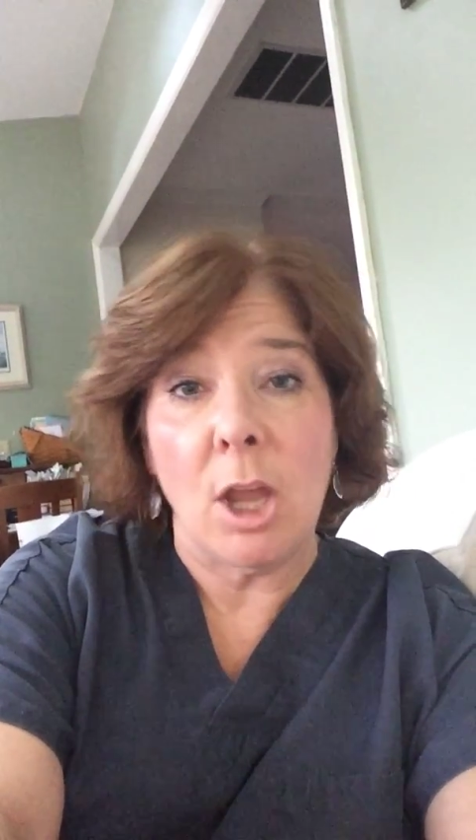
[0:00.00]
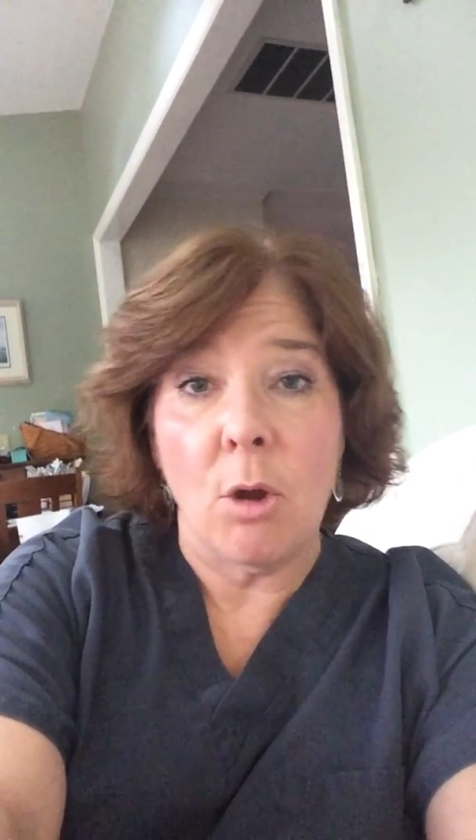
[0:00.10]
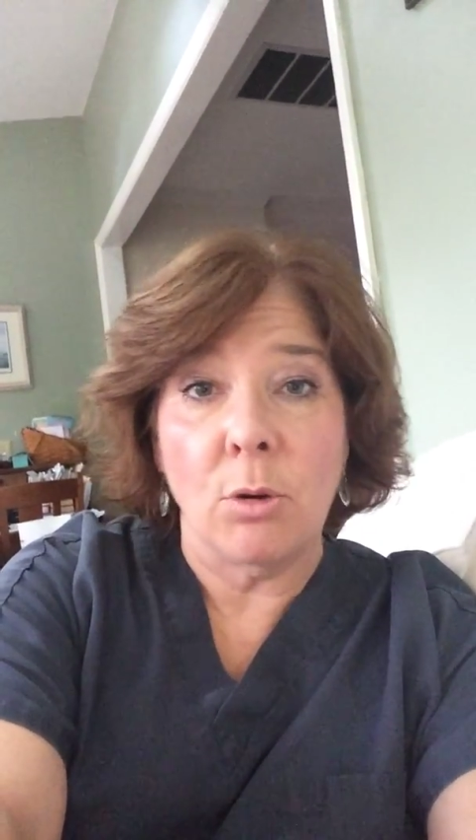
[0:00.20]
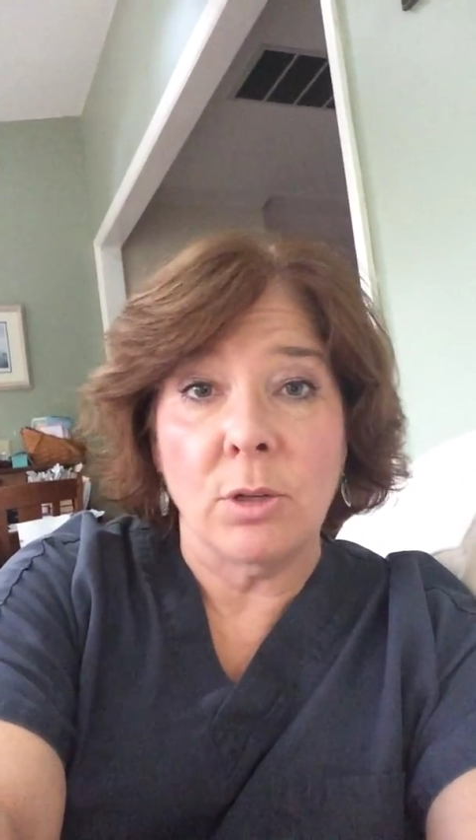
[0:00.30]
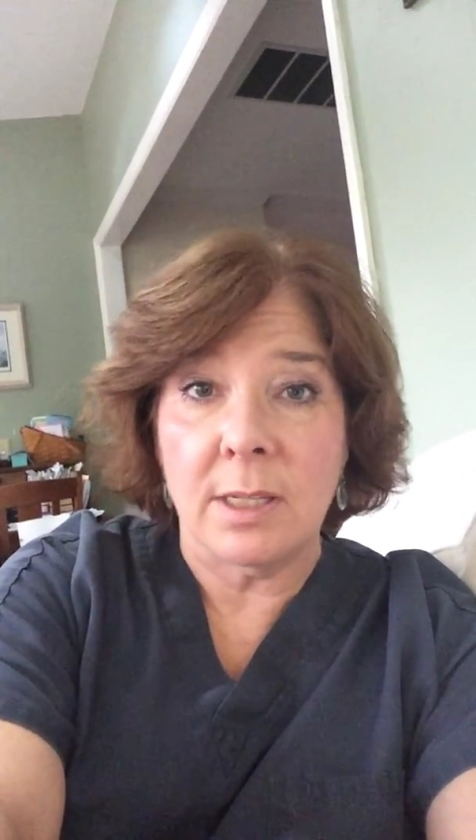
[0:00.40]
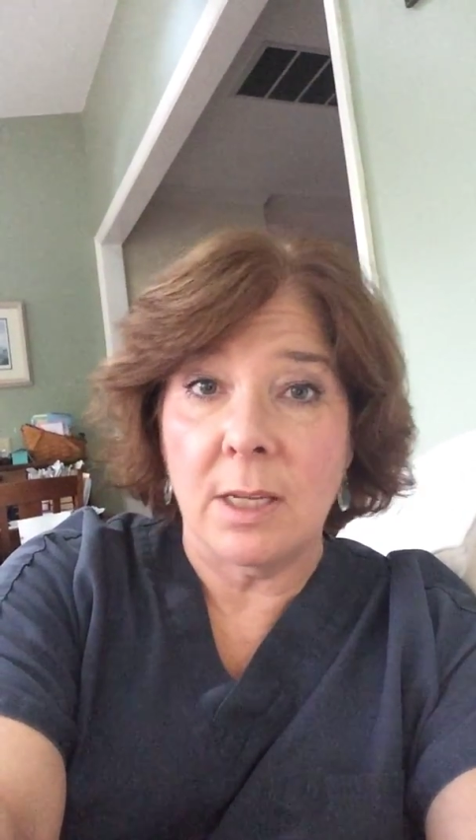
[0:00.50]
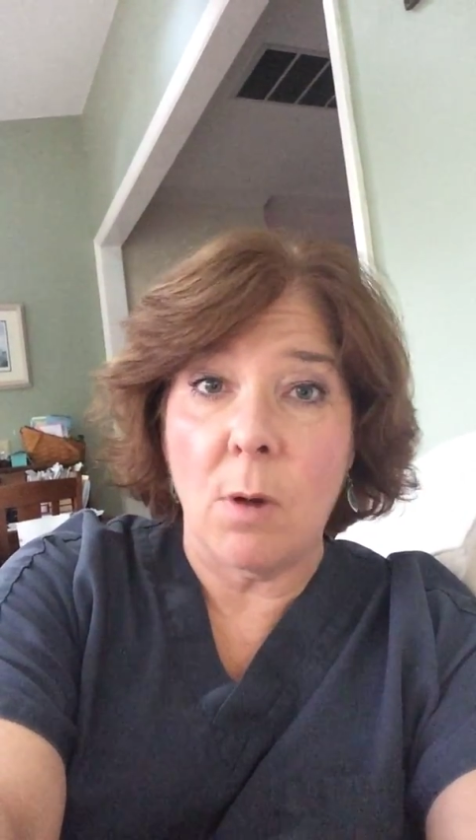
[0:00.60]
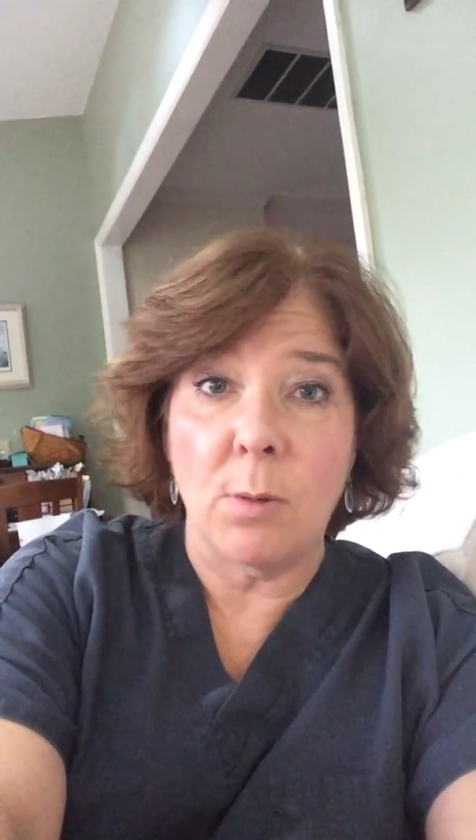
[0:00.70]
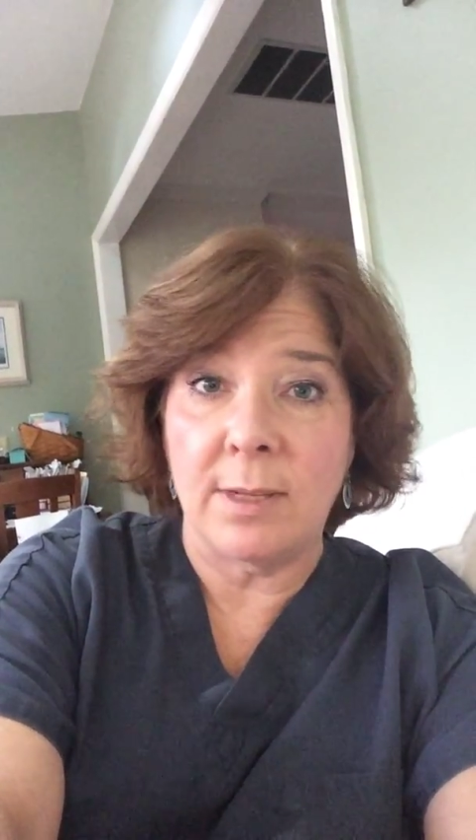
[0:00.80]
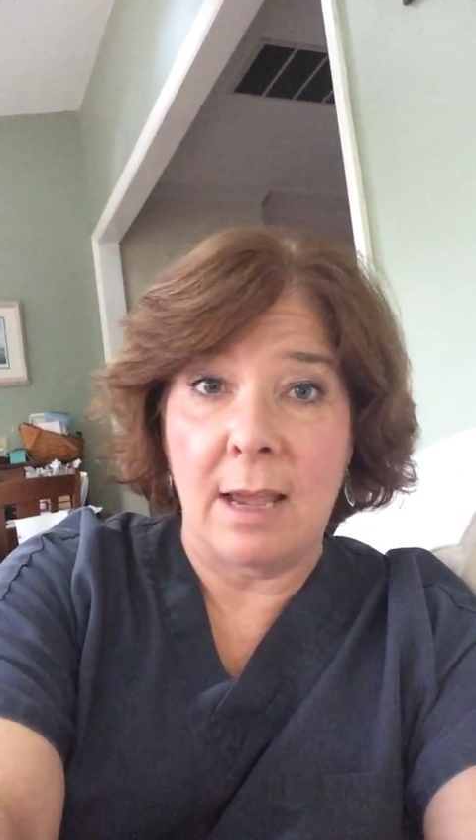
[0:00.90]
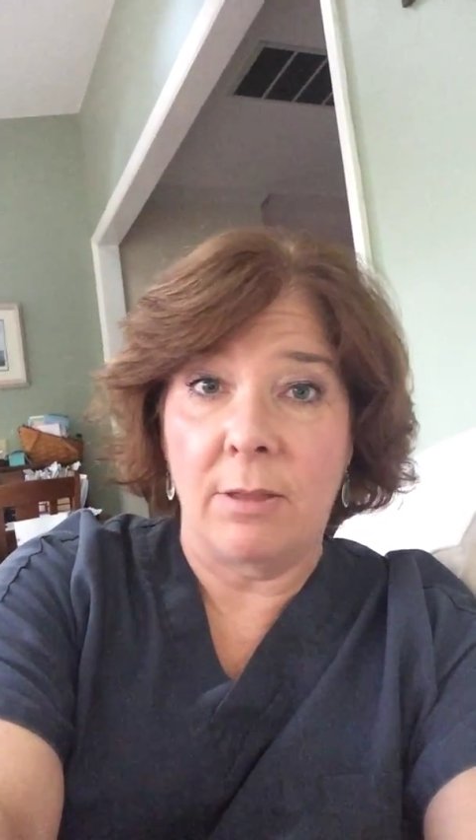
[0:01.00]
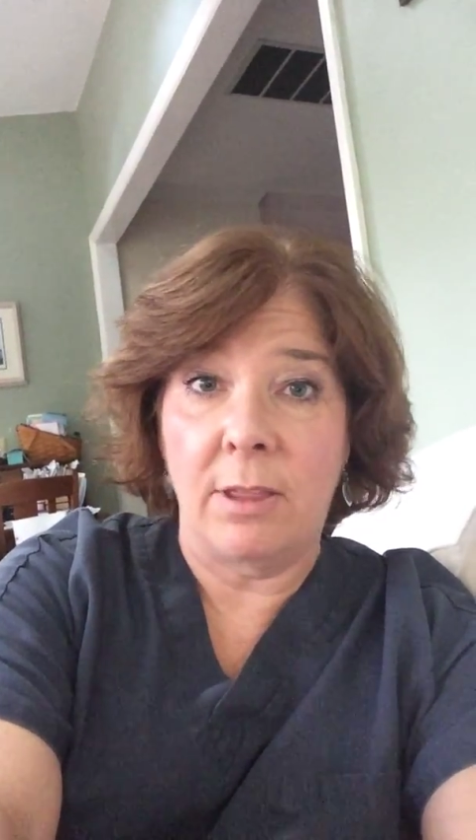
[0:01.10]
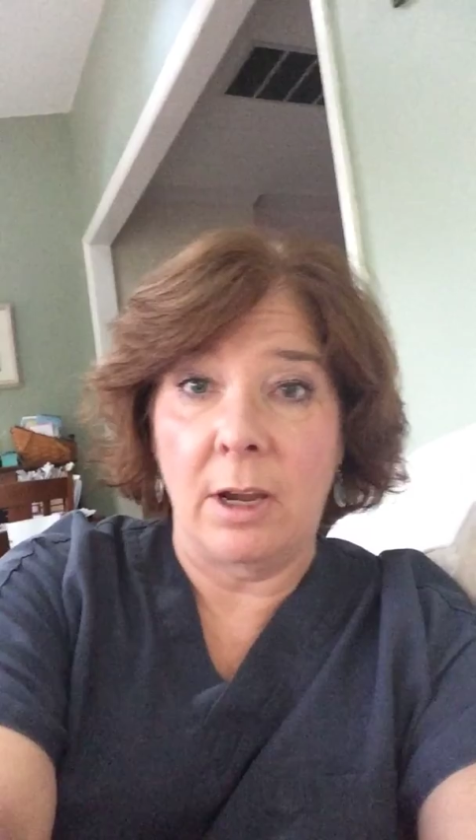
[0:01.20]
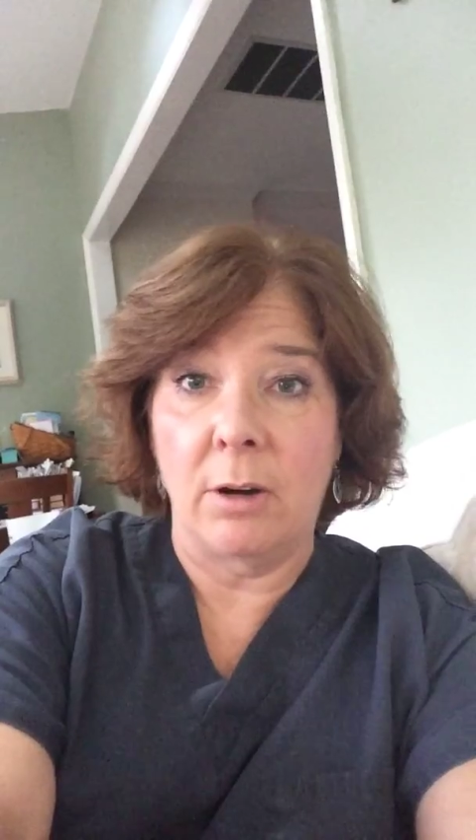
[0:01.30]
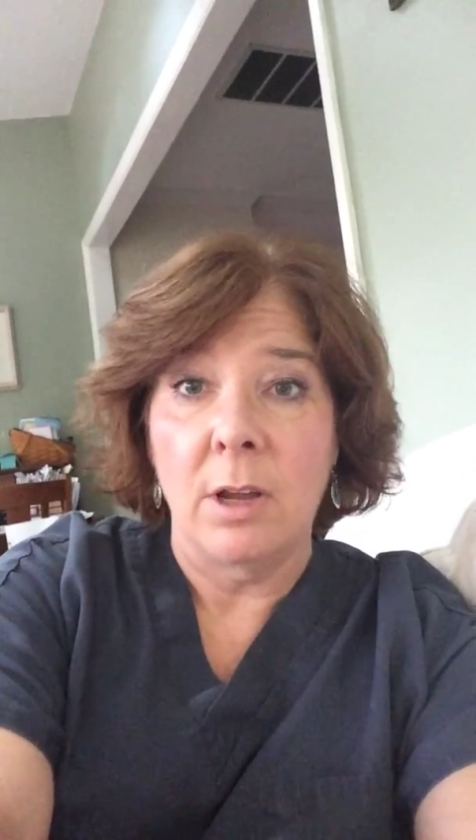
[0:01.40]
own to see what was out
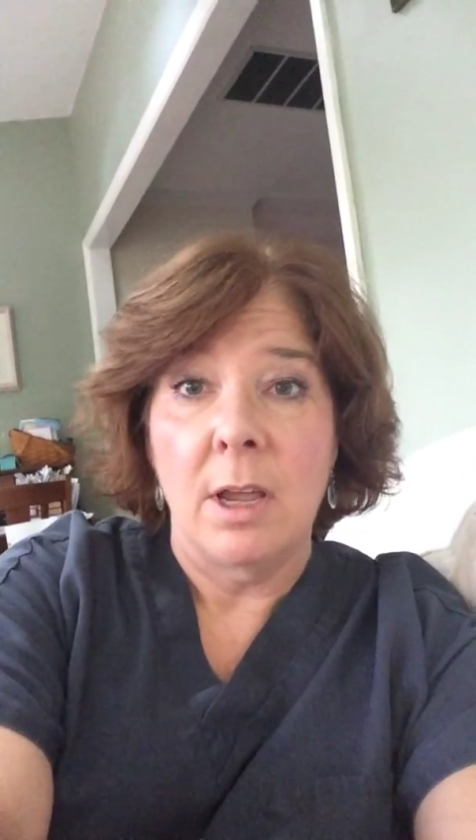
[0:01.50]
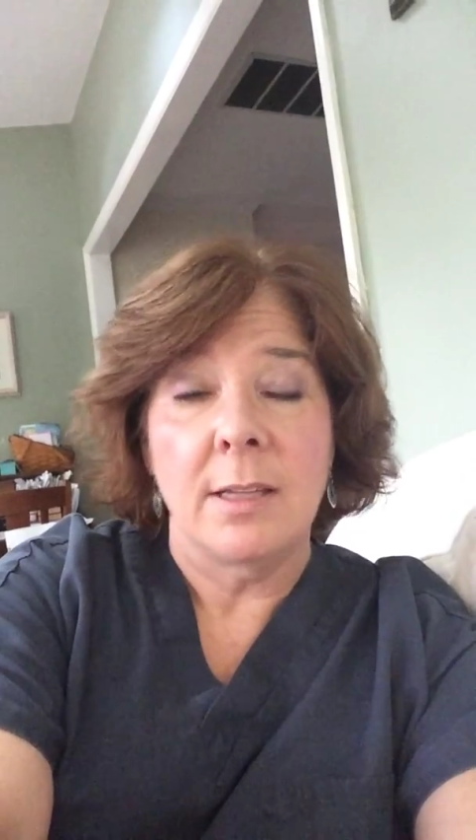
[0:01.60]
there,